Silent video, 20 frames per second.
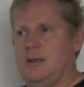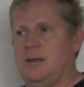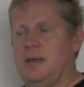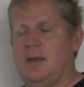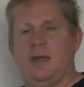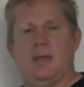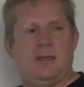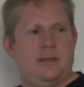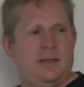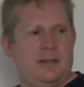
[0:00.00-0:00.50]

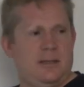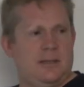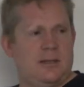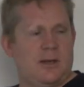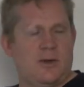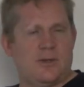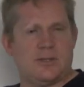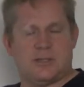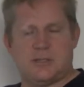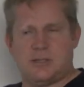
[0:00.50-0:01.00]
And he
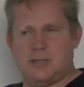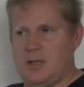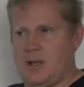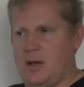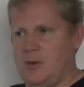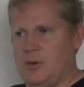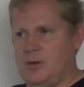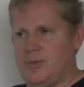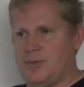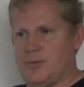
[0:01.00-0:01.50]
goes,
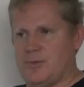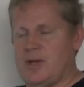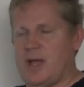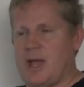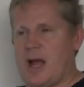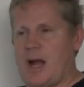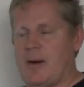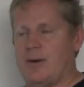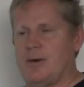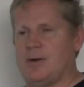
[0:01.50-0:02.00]
3
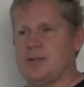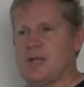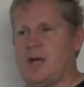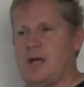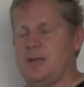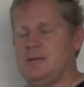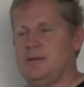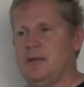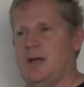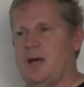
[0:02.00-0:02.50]
hours
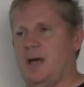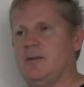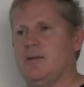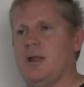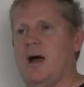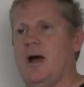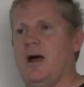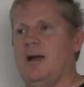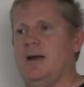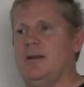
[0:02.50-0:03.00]

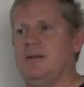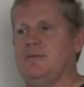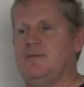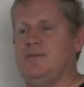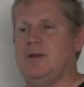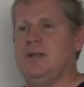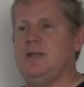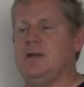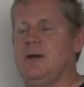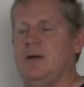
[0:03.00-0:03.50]
online, a
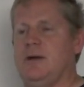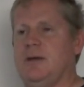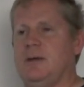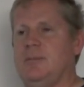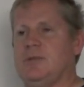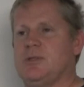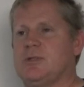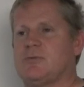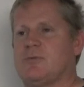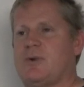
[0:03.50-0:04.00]
video of him
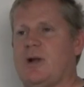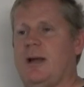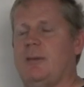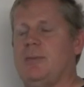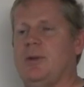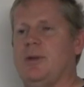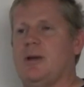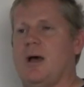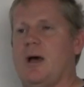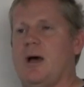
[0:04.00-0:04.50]
just
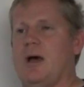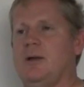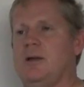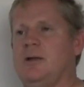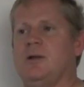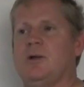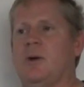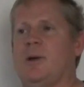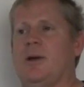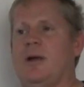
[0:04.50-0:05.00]
rambling on
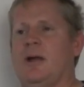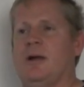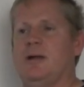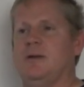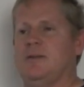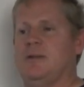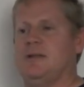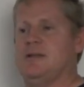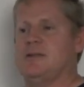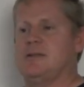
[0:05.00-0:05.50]

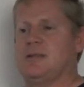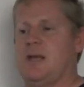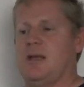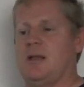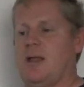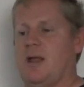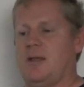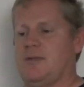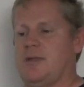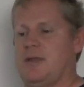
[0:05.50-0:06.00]
incoherently and saying a
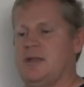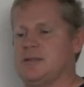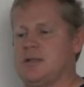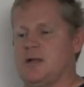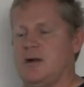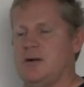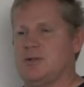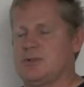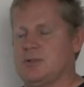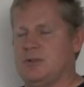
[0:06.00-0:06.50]
lot of things that
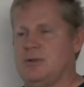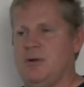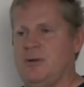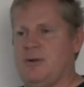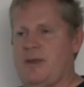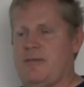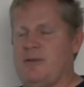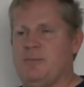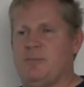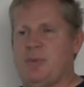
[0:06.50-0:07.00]
aren't true and don't
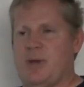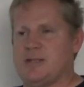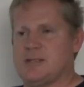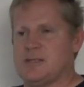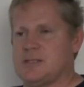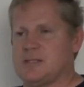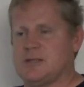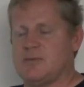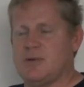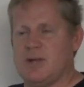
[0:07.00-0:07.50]
have any
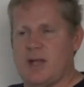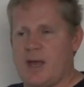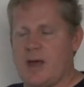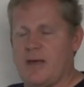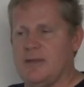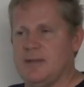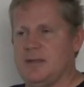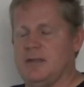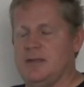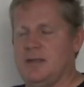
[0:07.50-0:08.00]
basis in
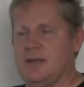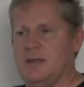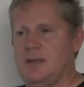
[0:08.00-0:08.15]
reality.